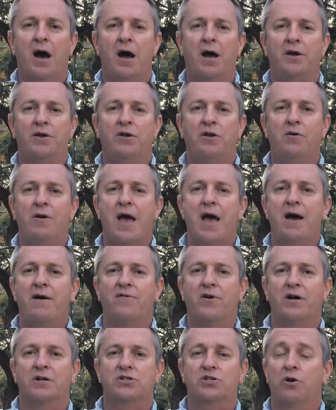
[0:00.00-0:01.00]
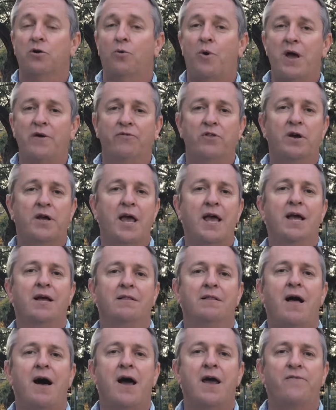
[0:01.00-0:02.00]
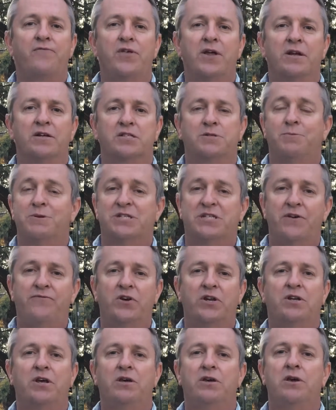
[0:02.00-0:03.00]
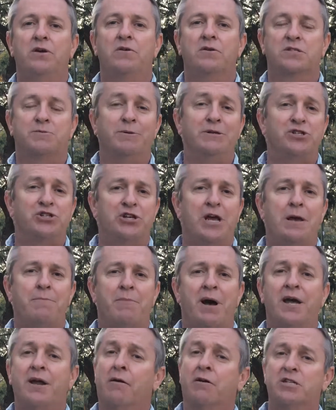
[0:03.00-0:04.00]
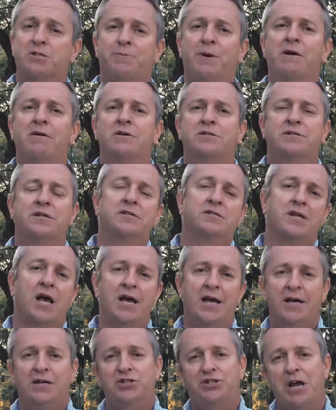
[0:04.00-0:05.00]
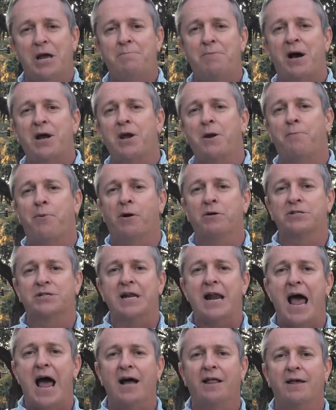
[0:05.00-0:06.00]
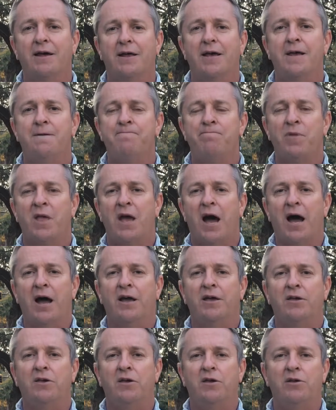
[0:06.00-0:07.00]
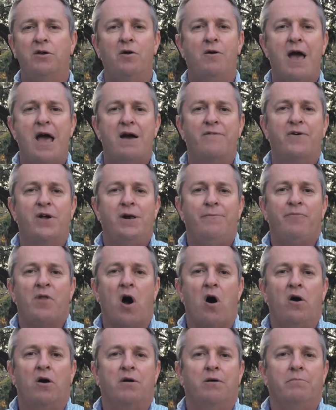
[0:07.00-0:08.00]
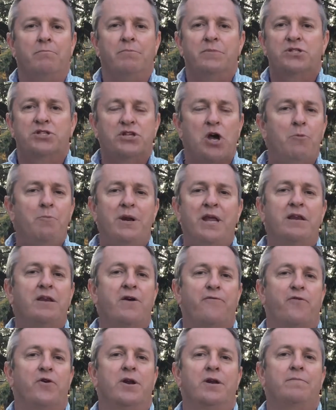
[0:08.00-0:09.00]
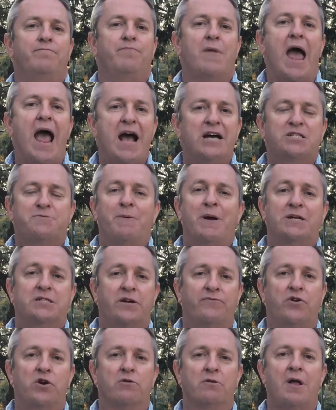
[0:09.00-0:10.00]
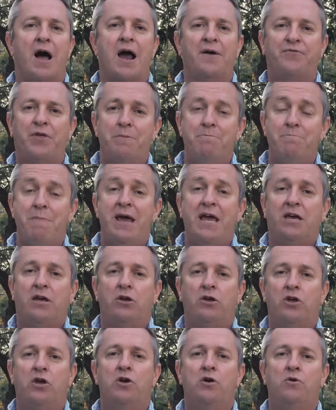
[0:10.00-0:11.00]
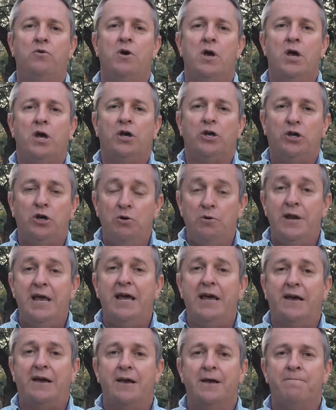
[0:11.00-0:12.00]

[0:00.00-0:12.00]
You have a certain way of looking at life that is specific to you. It's been shaped by your experiences, shaped by your personality. You have so many different aspects of your life that make you unique.